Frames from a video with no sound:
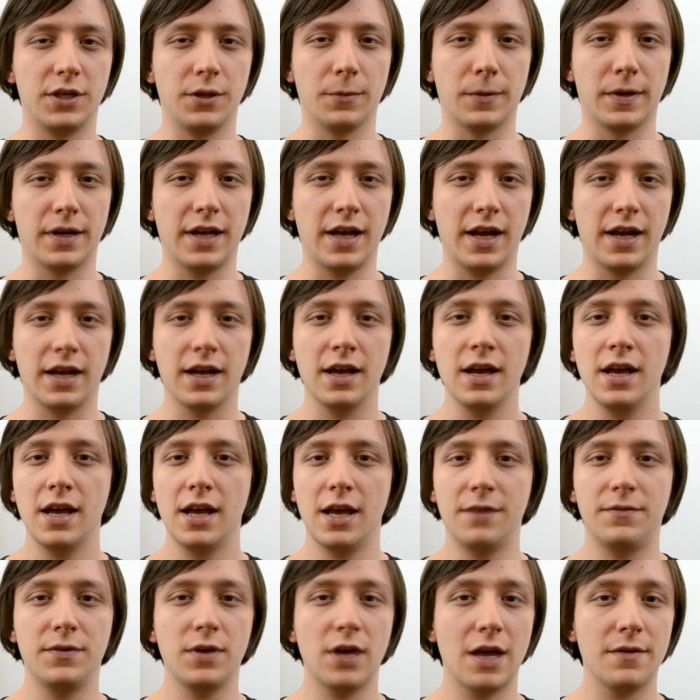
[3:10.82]
Q&A.
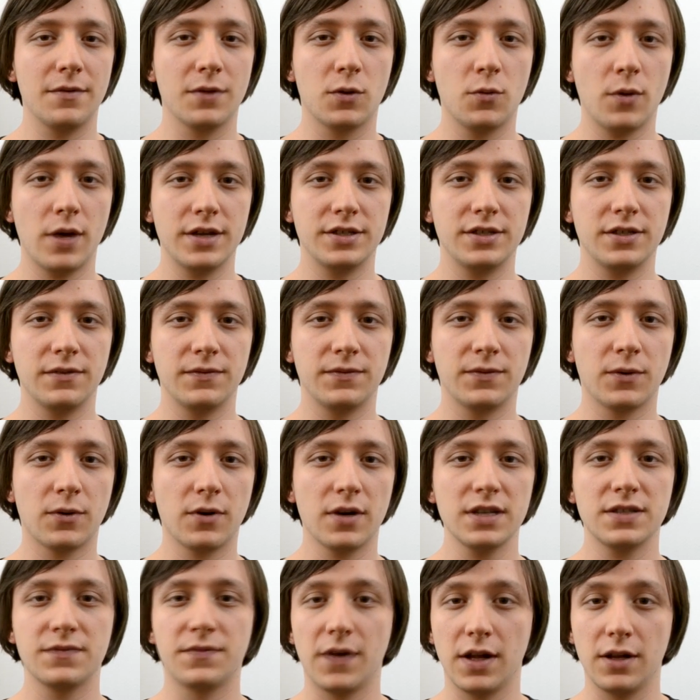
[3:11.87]
If you have a question for
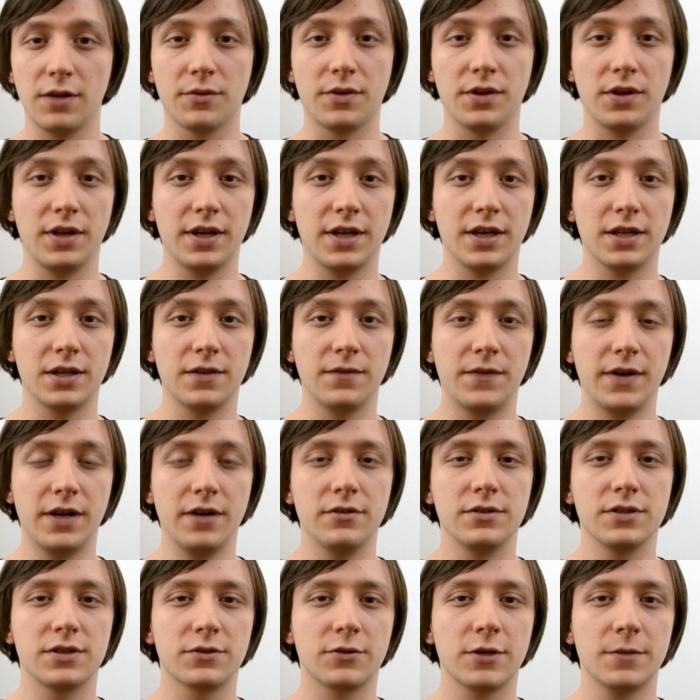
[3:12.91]
us, follow the link in the
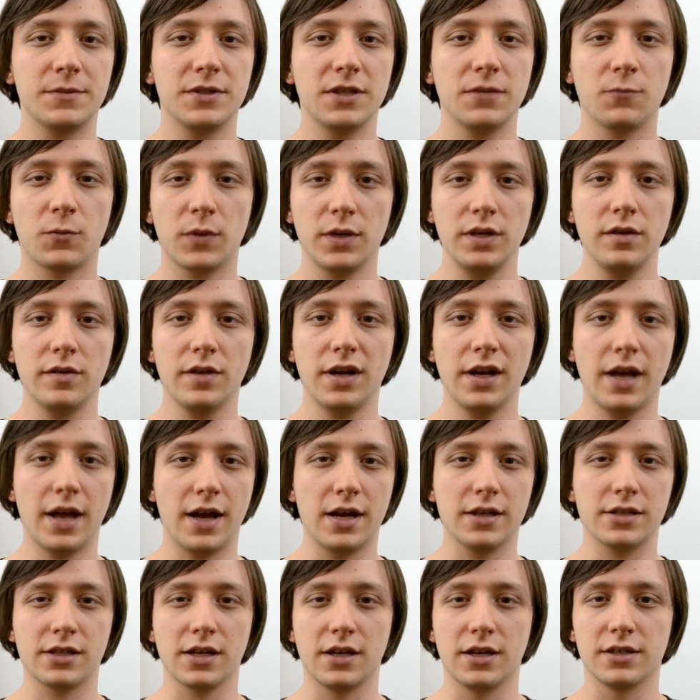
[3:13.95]
video description where you can
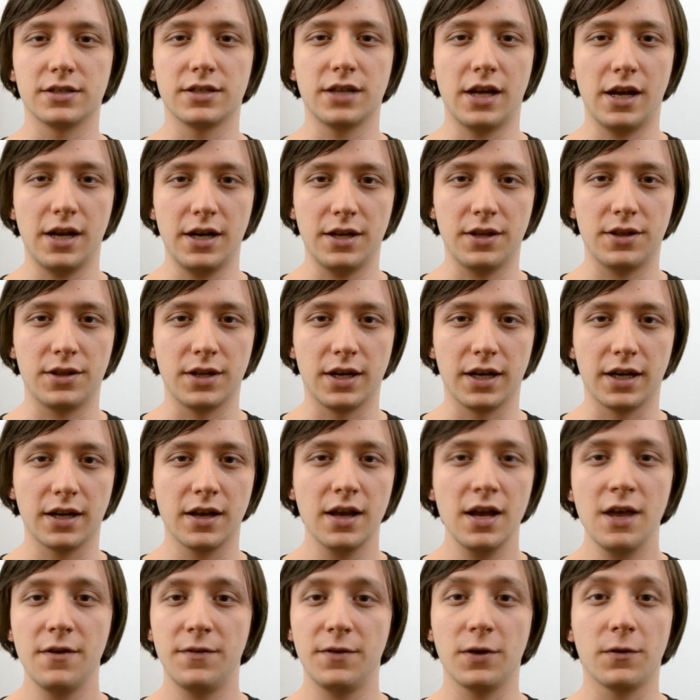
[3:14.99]
ask us anything.
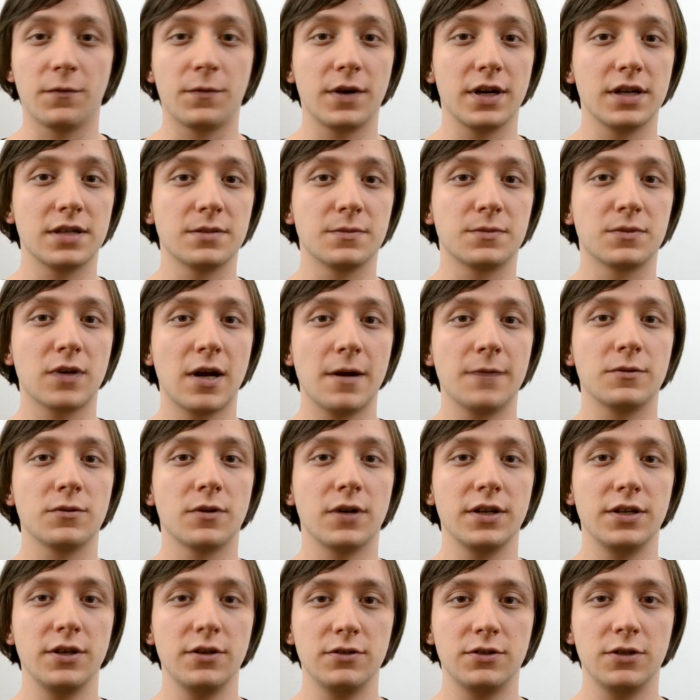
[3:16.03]
Feel free to subscribe to
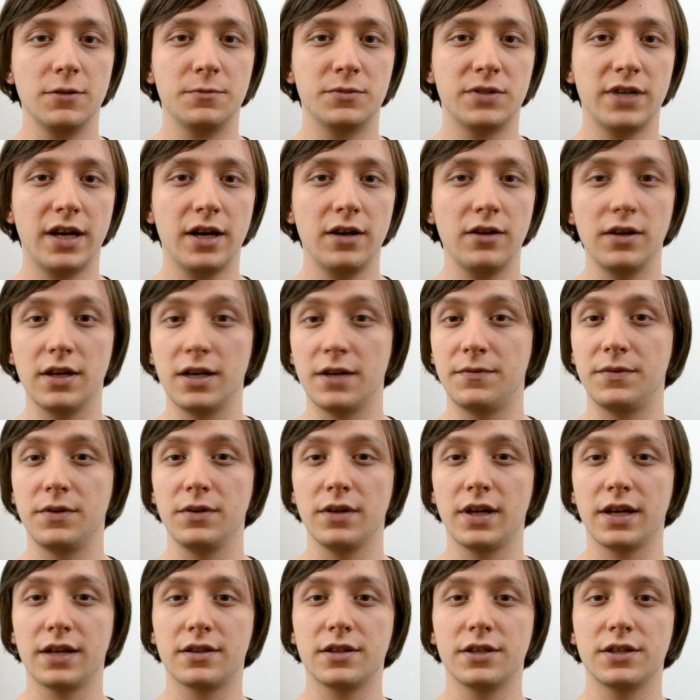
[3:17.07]
our YouTube channel and if you
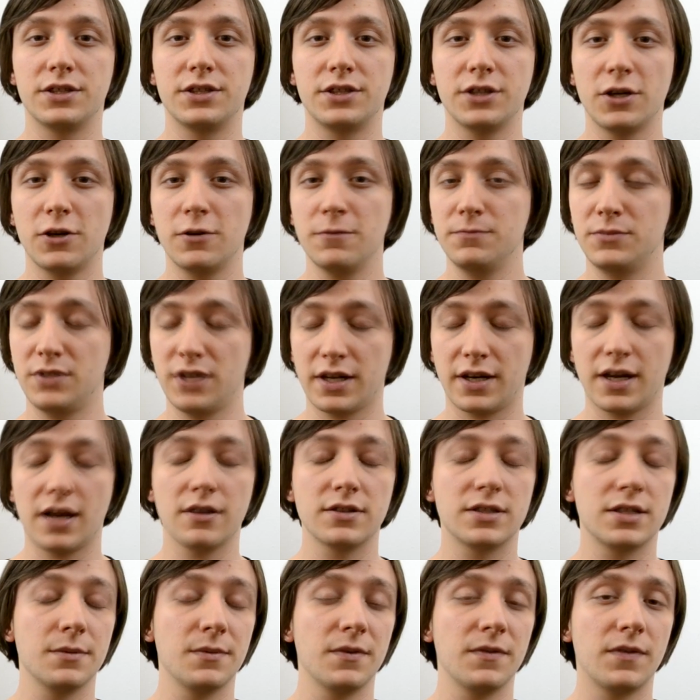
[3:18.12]
like this show, check
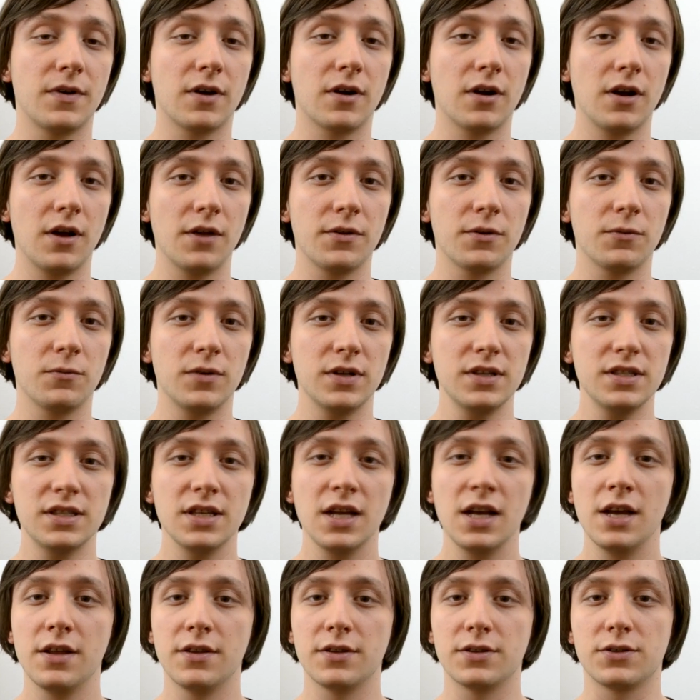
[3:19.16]
out some of our other ones.
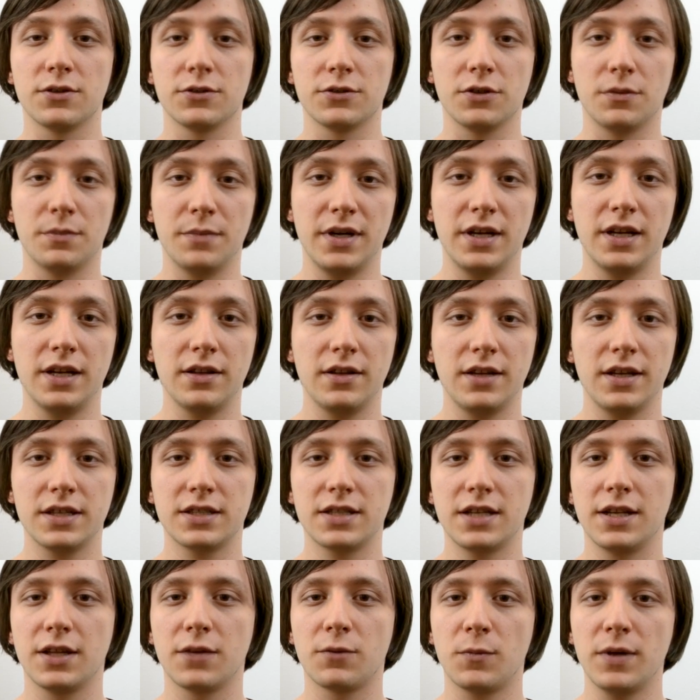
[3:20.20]
The social media
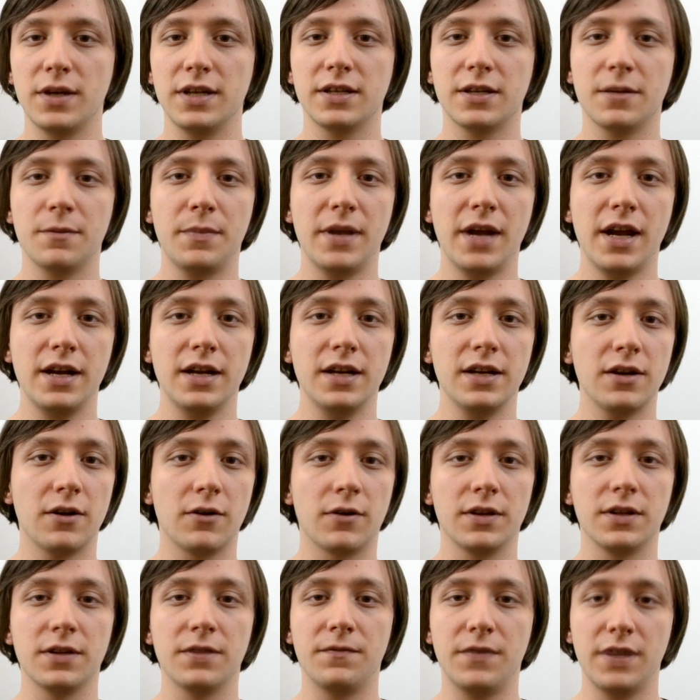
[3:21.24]
links and the written companion
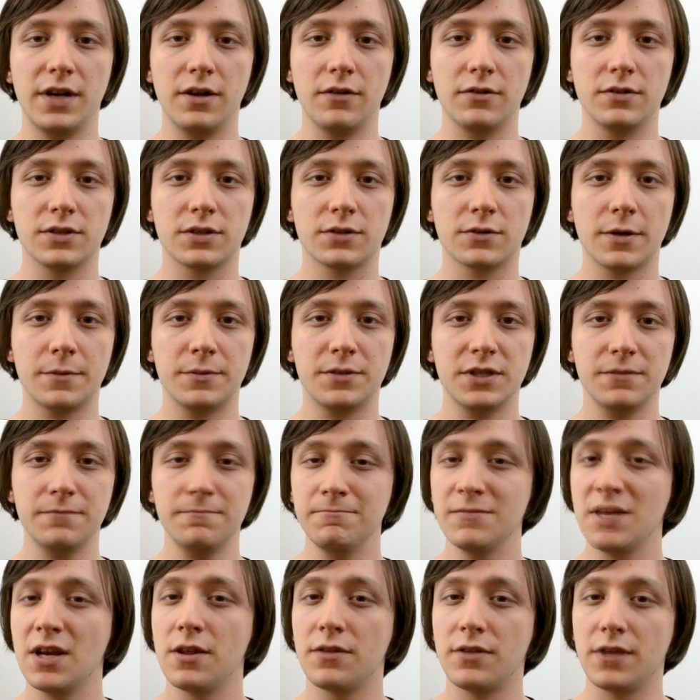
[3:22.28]
are in the video
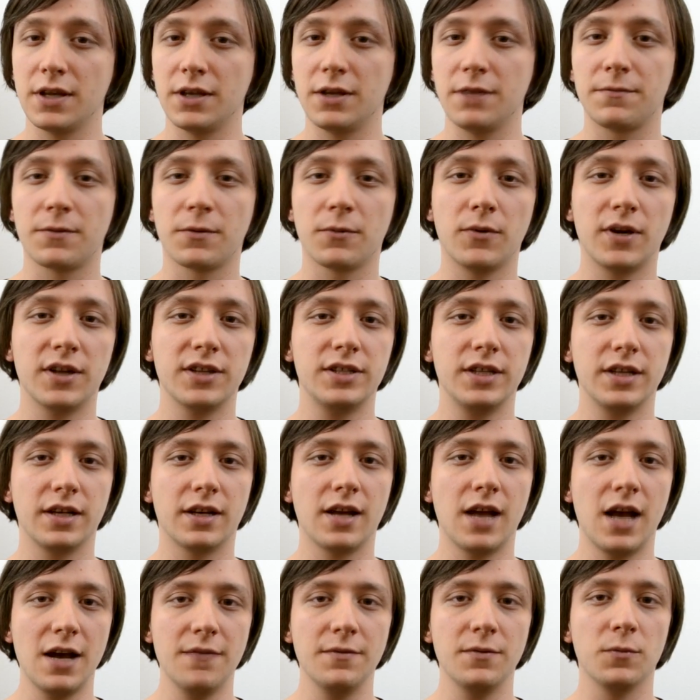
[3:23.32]
description. Thank you for watching
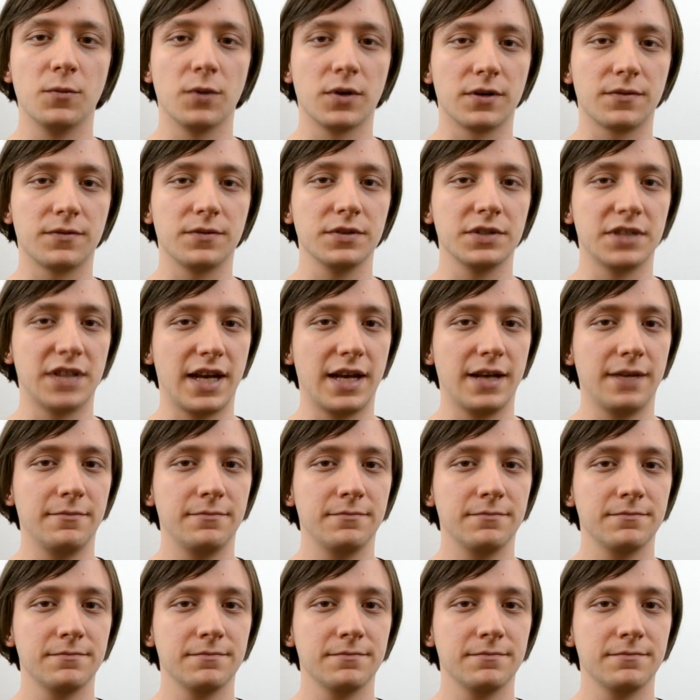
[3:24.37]
and have a wonderful day.